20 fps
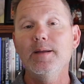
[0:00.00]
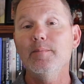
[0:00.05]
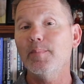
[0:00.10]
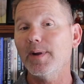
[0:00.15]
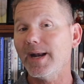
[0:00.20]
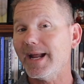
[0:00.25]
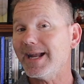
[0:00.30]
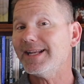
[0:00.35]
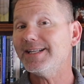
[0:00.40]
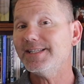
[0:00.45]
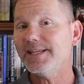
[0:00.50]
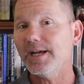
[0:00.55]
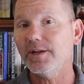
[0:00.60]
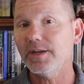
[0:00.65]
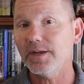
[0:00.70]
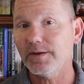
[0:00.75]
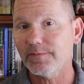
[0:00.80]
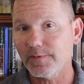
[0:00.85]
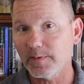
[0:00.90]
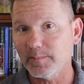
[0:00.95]
But I can tell
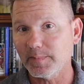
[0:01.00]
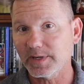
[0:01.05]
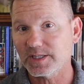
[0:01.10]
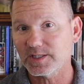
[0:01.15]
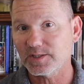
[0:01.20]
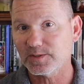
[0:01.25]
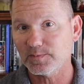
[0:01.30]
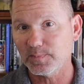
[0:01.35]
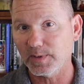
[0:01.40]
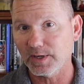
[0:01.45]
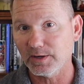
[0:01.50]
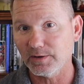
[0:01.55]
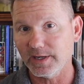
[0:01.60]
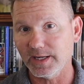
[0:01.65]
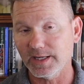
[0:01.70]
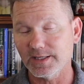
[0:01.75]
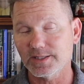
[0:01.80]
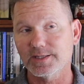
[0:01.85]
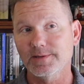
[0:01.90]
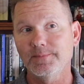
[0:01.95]
you from
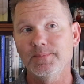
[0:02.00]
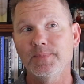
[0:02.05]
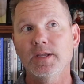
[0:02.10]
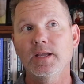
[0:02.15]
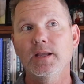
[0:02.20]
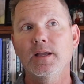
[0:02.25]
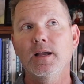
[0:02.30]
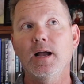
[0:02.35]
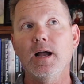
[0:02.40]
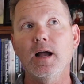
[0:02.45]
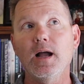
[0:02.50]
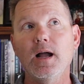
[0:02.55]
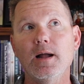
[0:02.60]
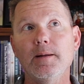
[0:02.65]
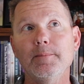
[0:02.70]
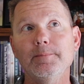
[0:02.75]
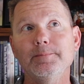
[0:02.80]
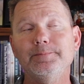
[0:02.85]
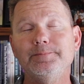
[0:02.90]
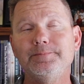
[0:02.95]
experience,
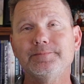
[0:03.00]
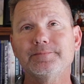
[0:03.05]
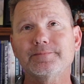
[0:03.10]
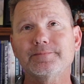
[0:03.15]
what